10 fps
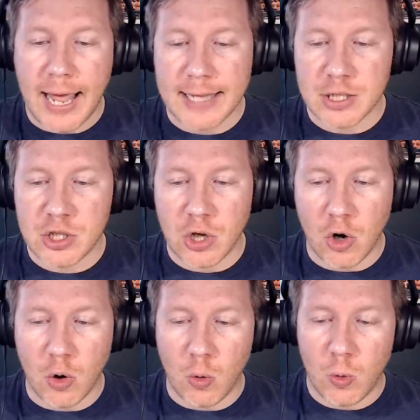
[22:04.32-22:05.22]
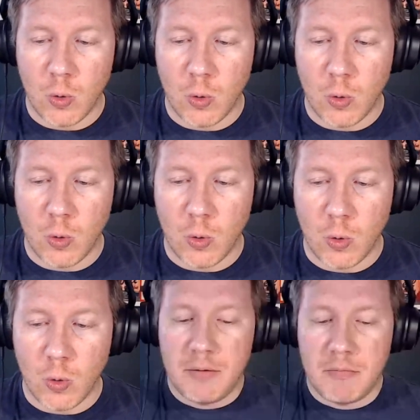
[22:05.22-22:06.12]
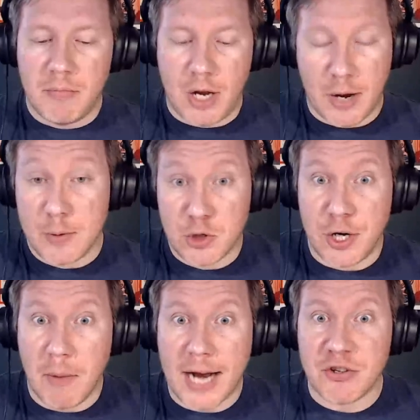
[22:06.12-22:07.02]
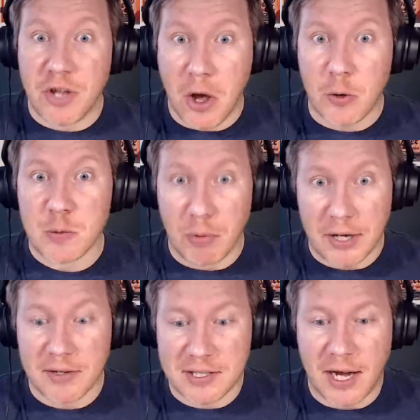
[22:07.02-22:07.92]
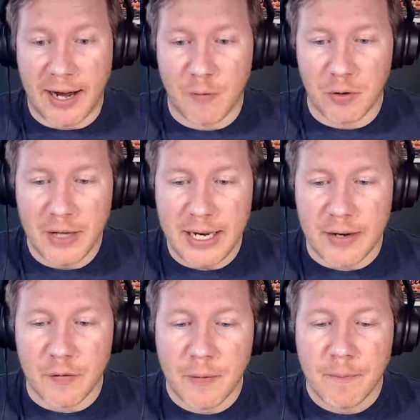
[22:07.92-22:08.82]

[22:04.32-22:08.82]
And so I'm sure you can imagine the owners breathe a sigh of relief.